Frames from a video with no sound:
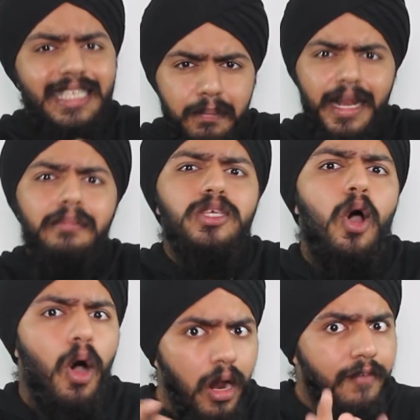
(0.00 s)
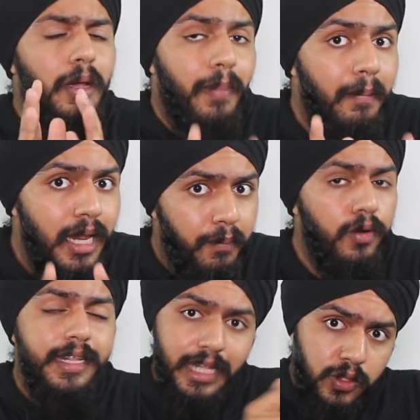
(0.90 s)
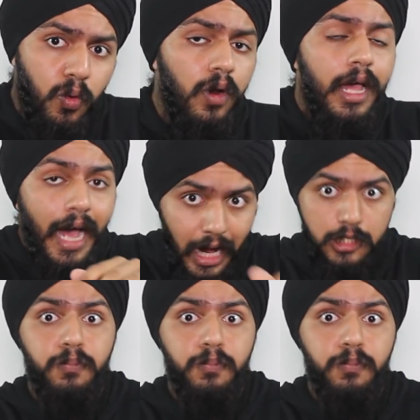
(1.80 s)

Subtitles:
And sometimes all of the public booths in the school are